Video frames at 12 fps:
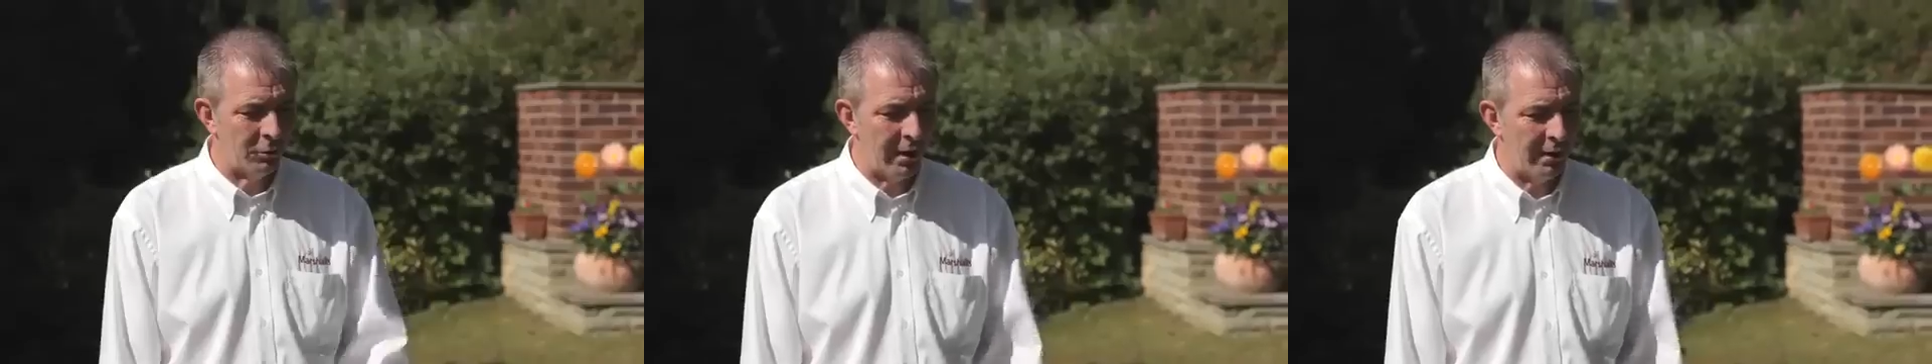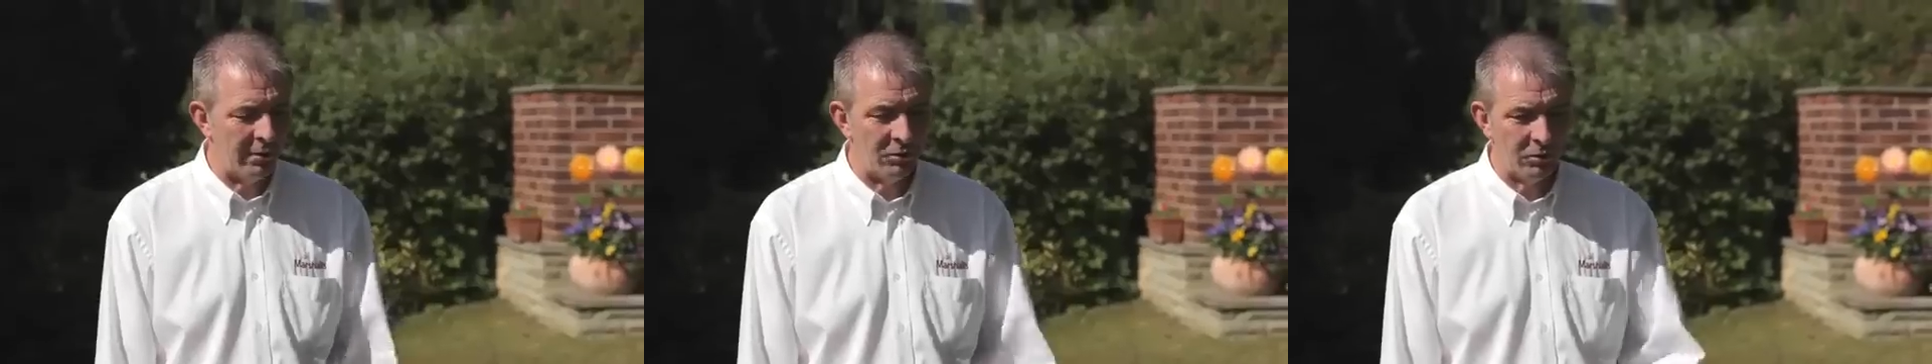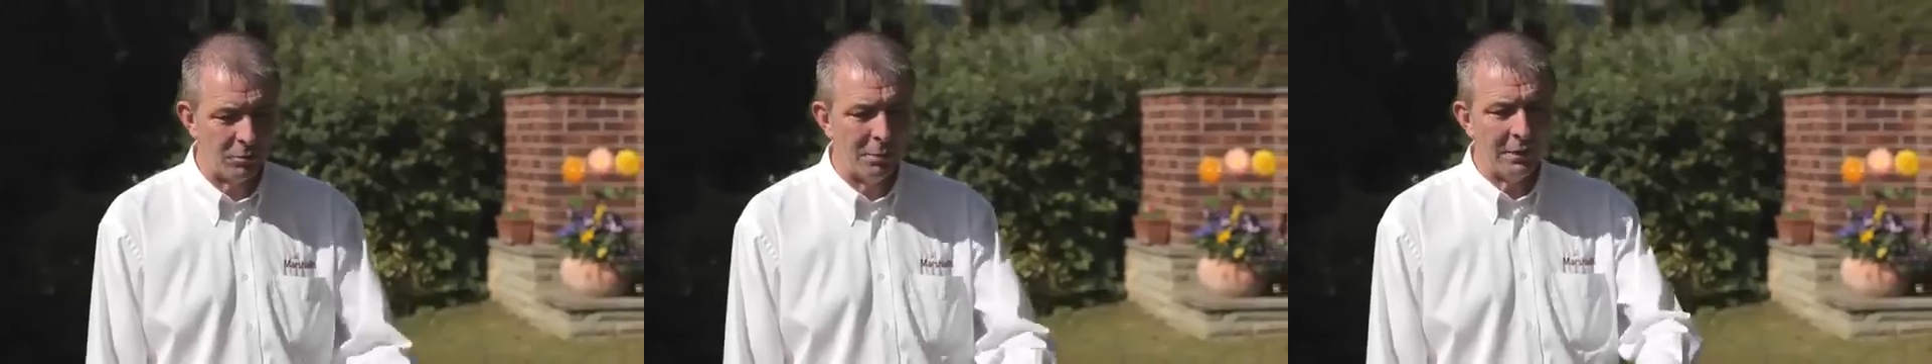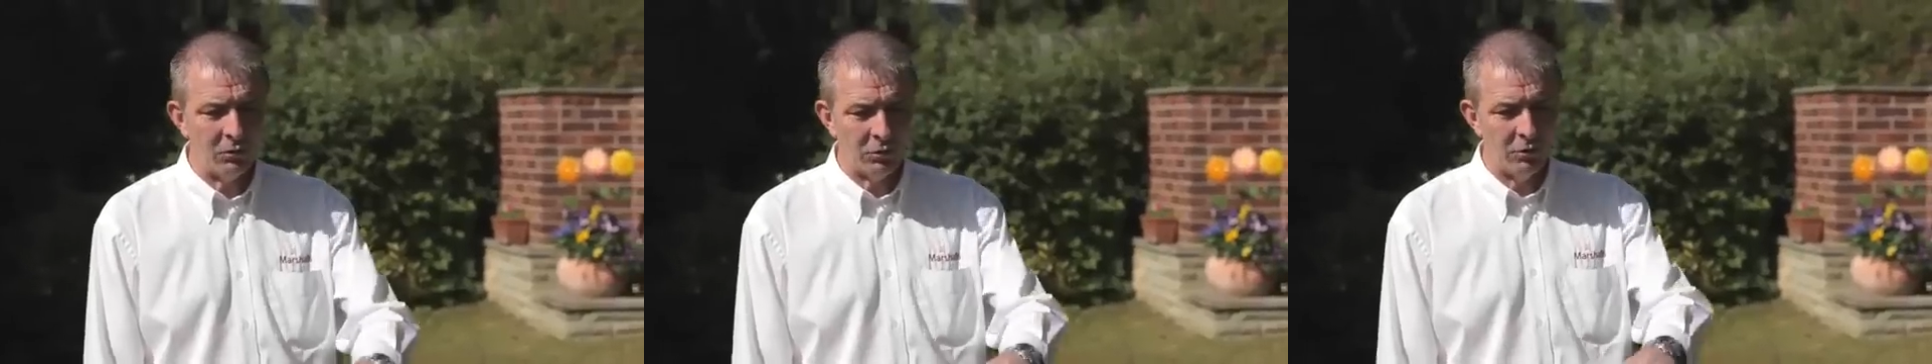then is just
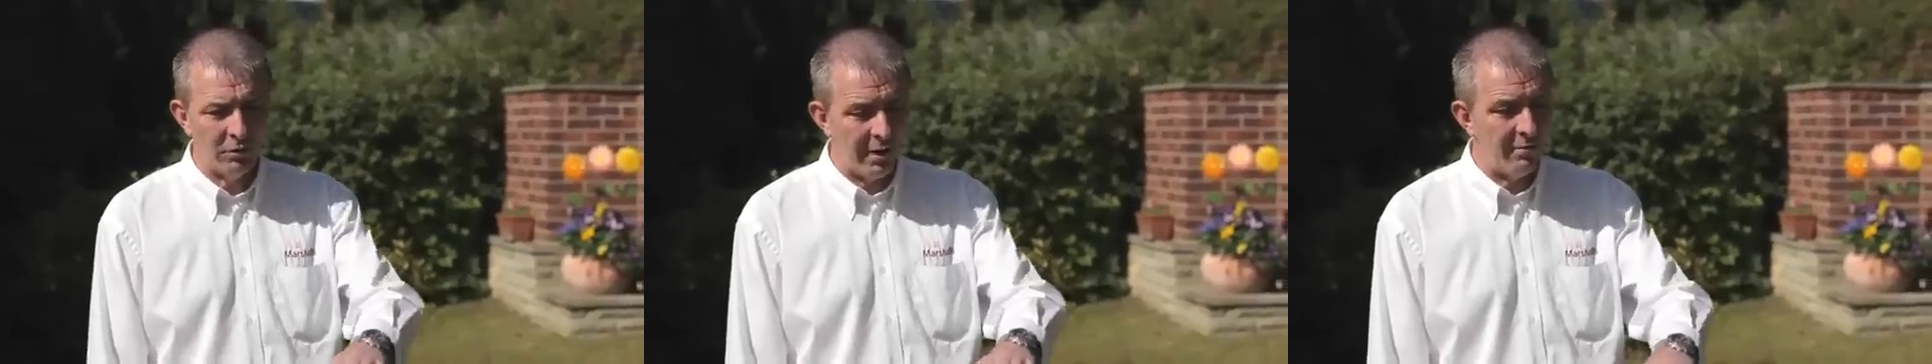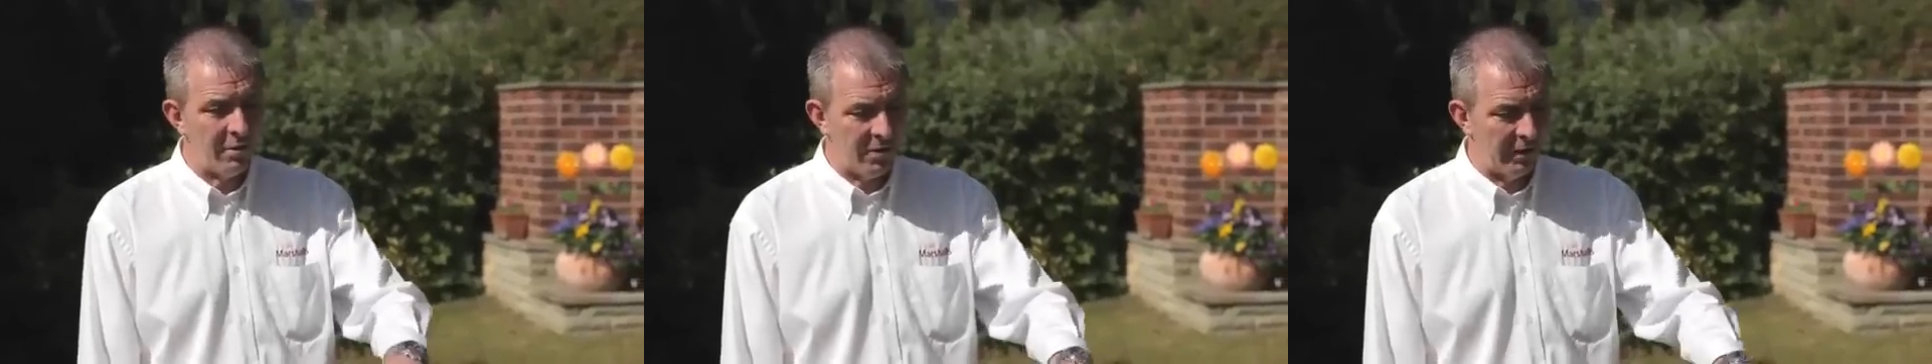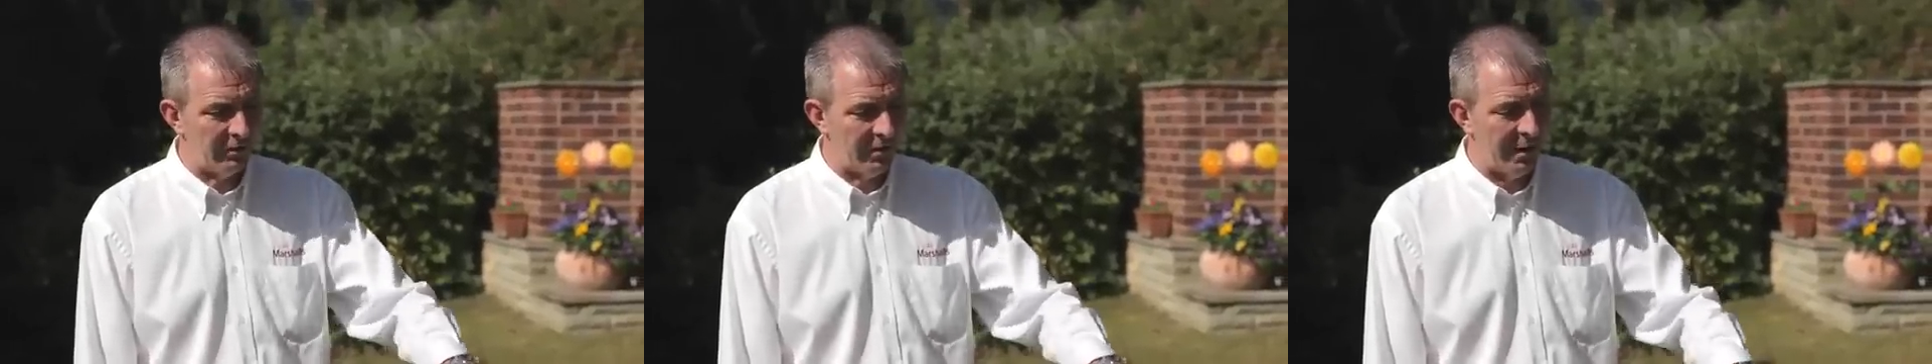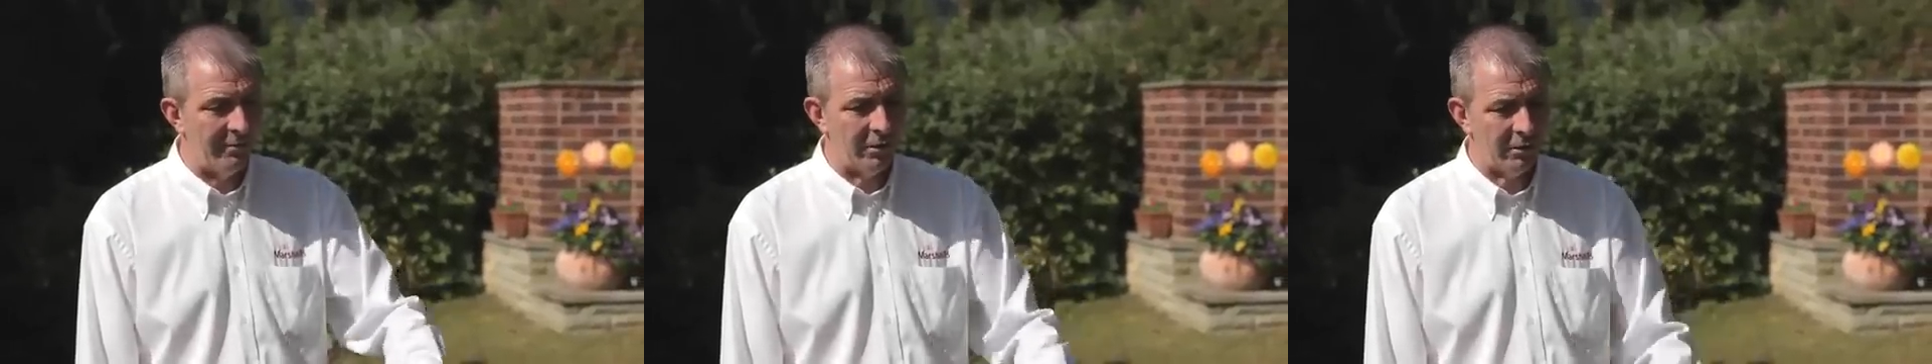make sure that everything's
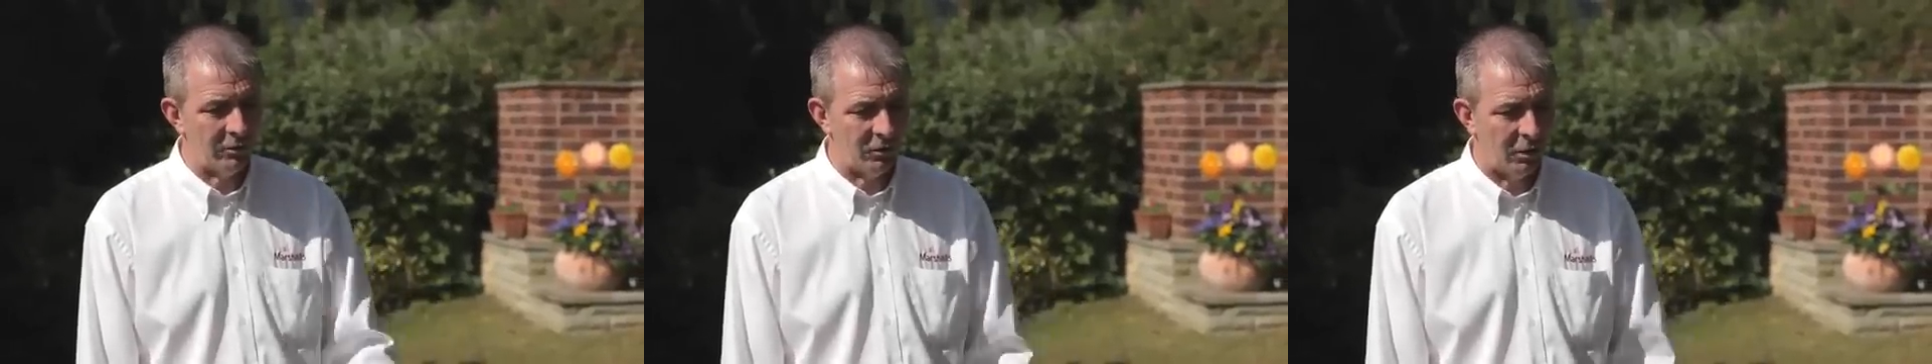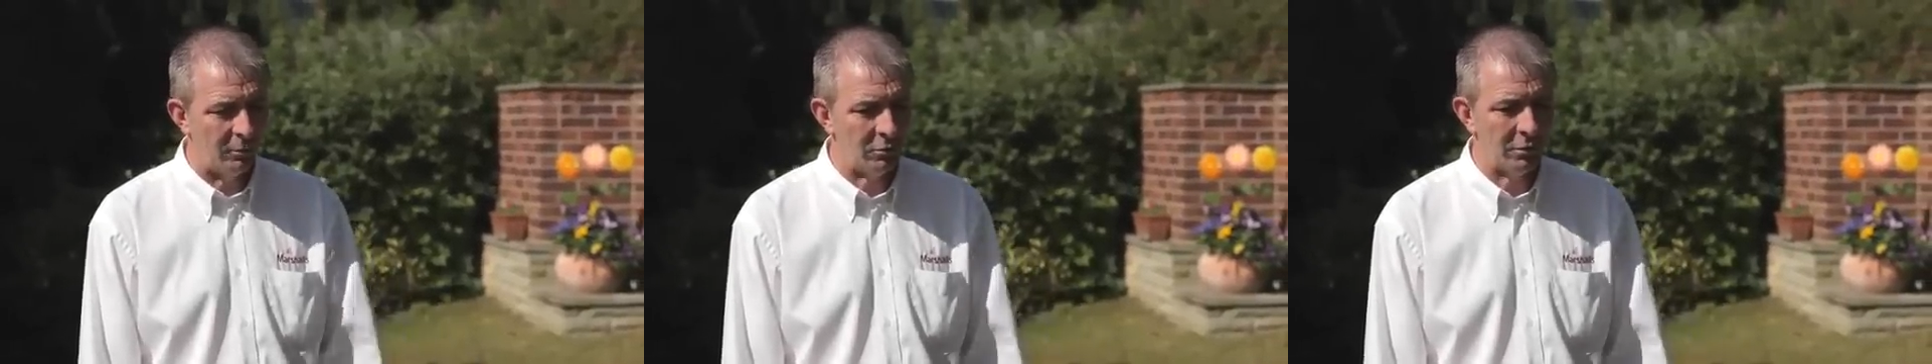level on top.